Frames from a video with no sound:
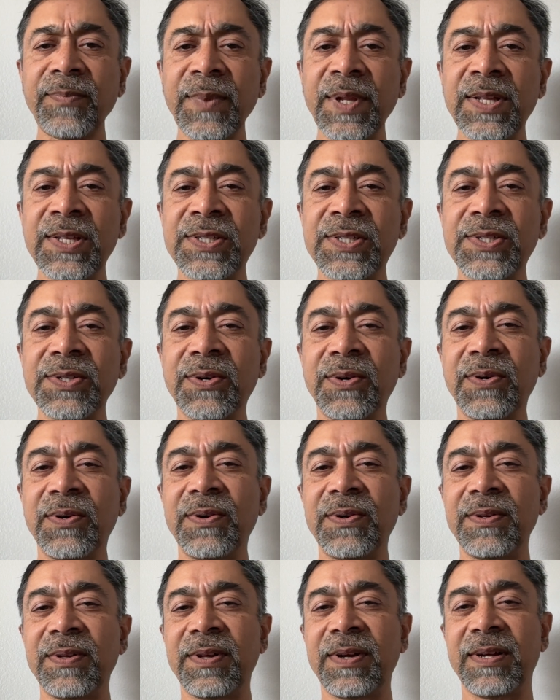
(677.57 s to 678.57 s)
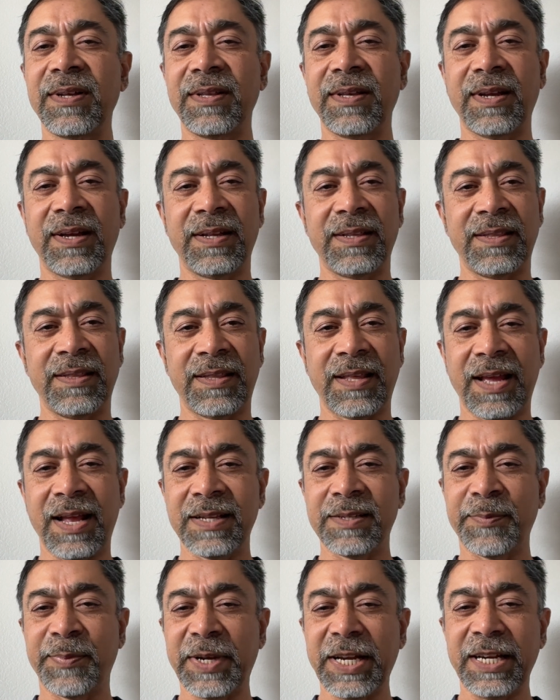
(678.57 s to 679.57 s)
So
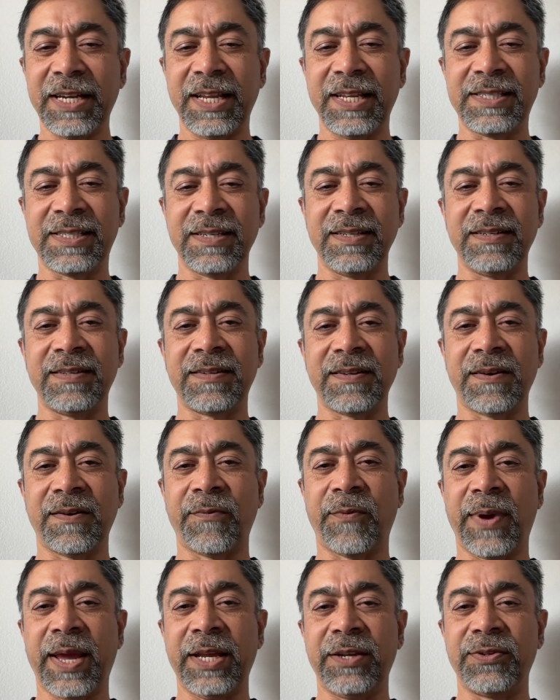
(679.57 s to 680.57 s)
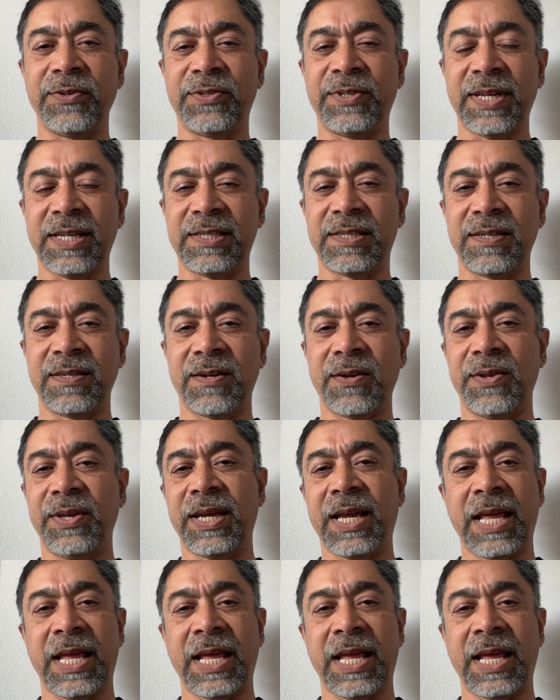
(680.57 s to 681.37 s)
it's a pretty decent way to test it.